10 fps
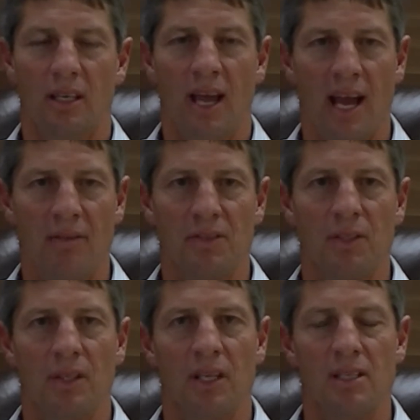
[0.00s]

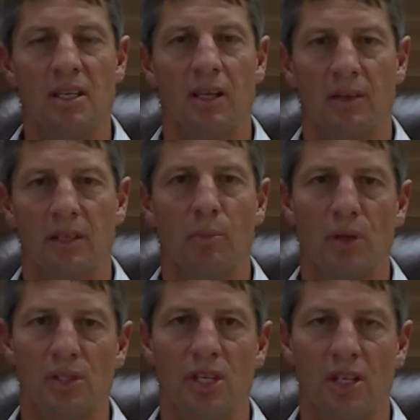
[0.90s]
after until the
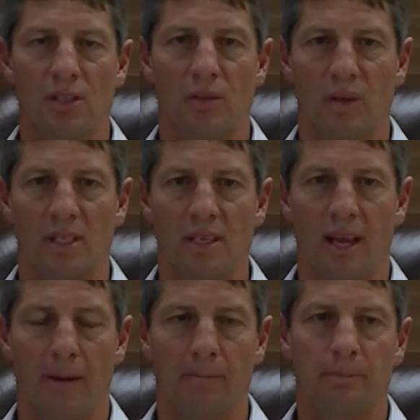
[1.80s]
depreciation runs
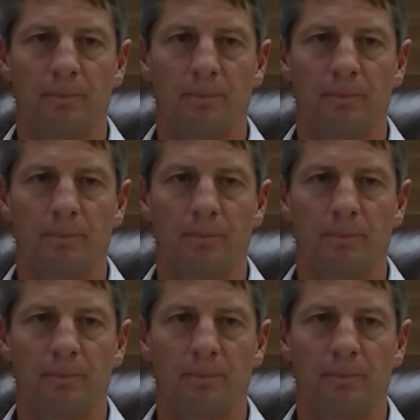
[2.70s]
out.